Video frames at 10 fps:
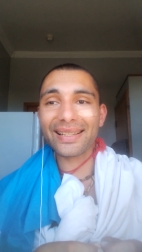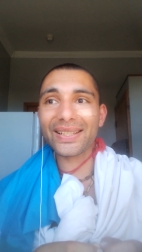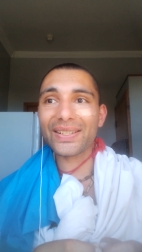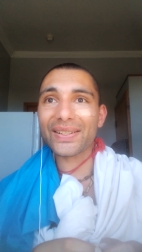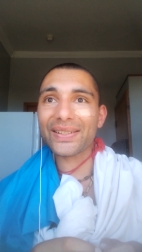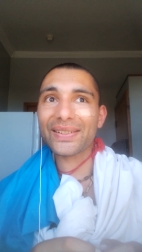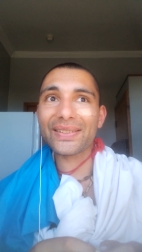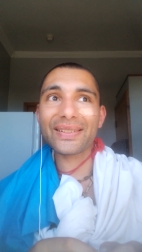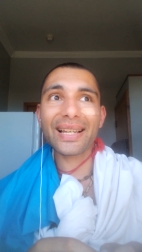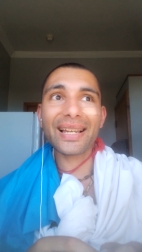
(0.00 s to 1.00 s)
you know,
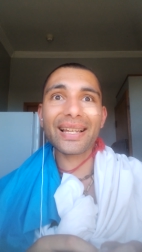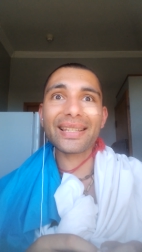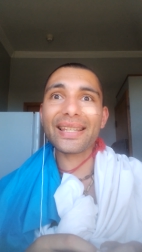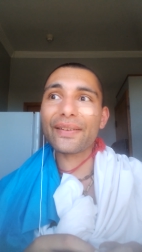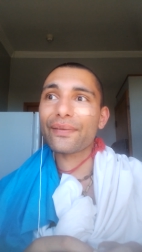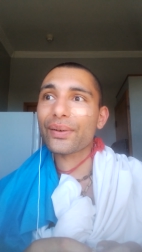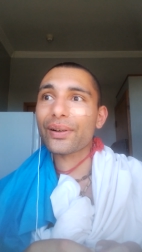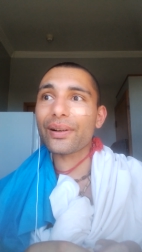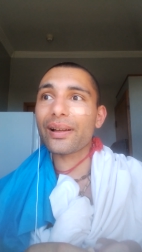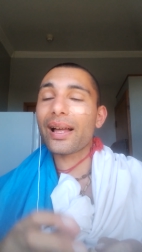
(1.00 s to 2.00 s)

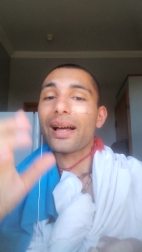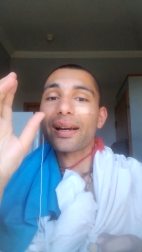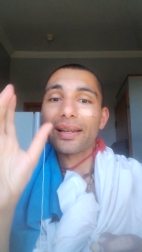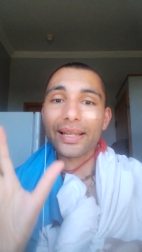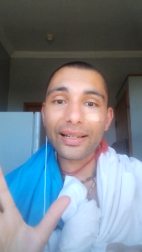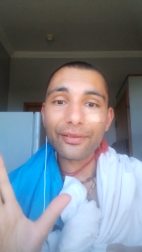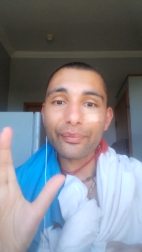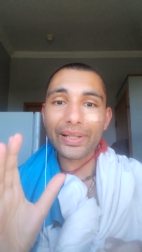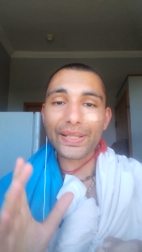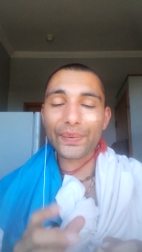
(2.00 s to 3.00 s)
therefore
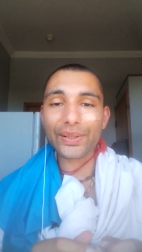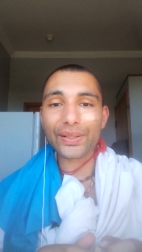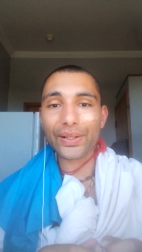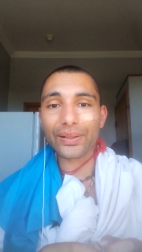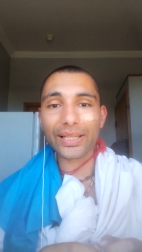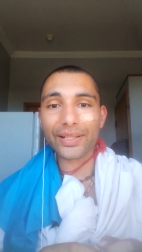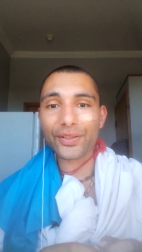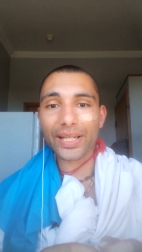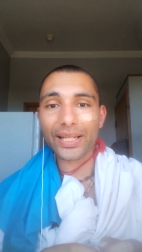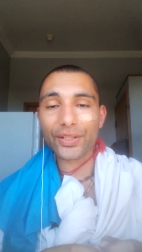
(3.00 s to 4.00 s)
governments would totally change.